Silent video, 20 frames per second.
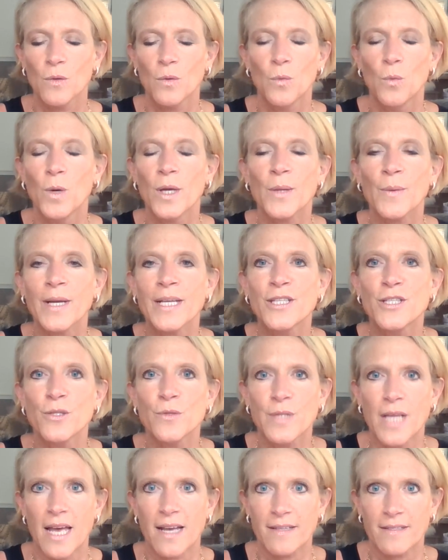what do I do
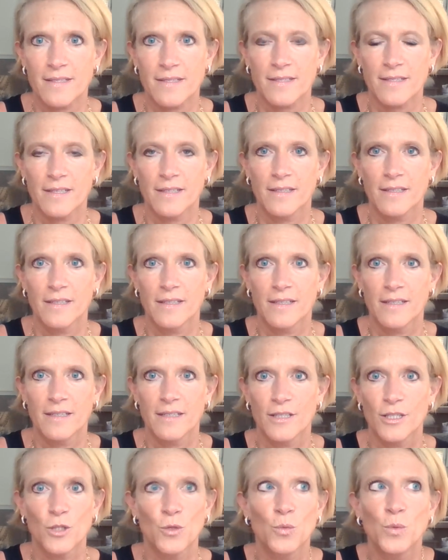next?
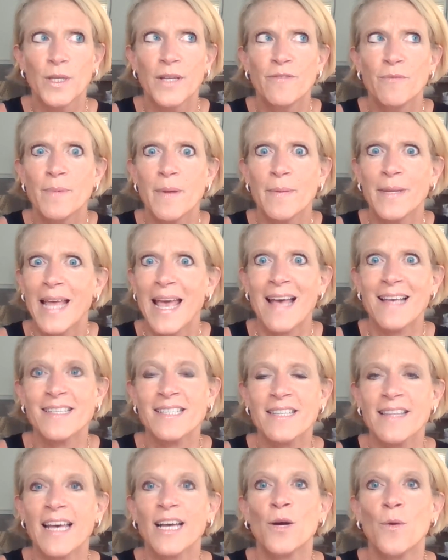You won't even be able to
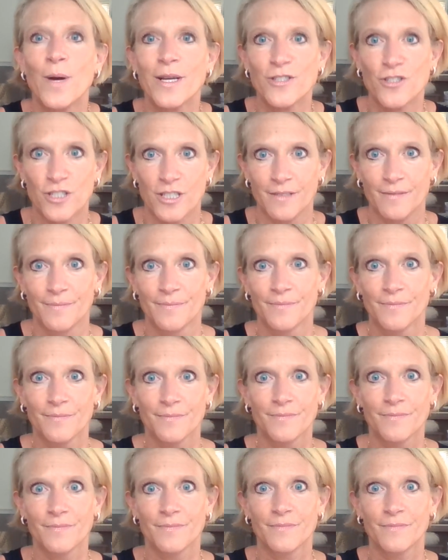ask that question
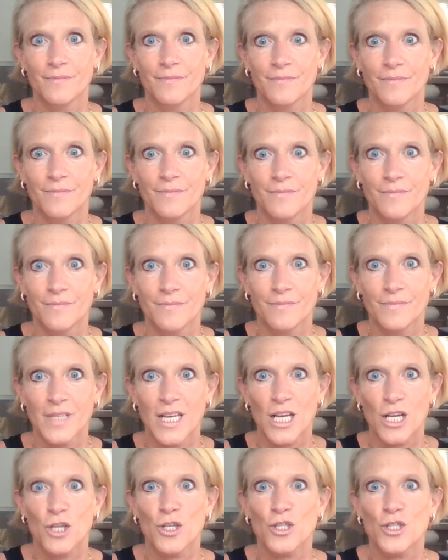
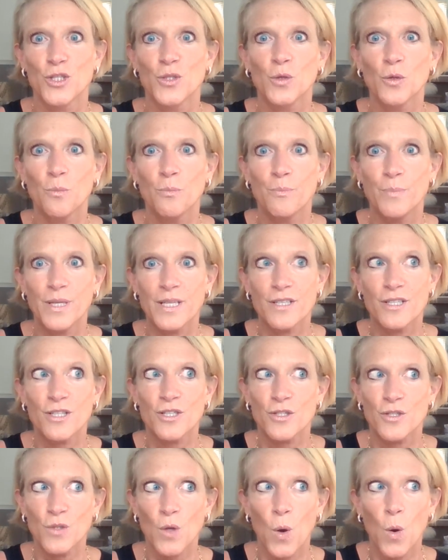because you'll be
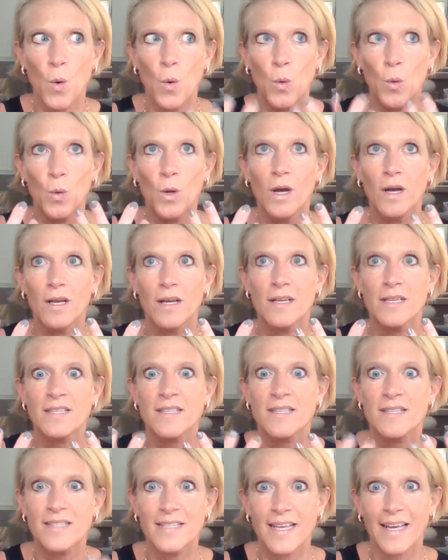so
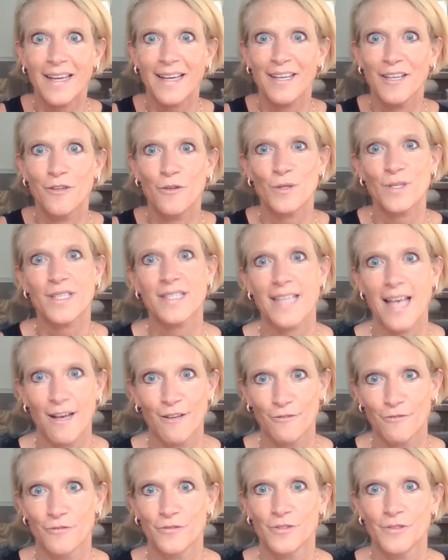sick
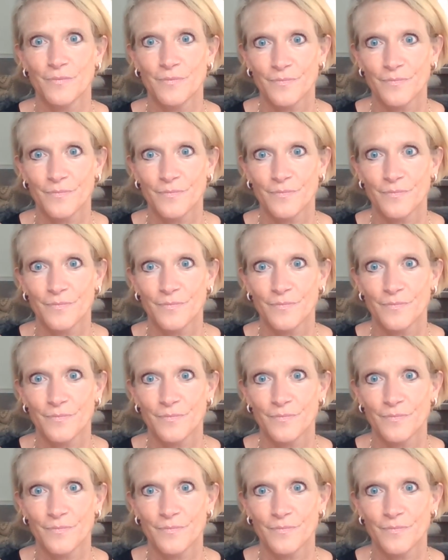yourself.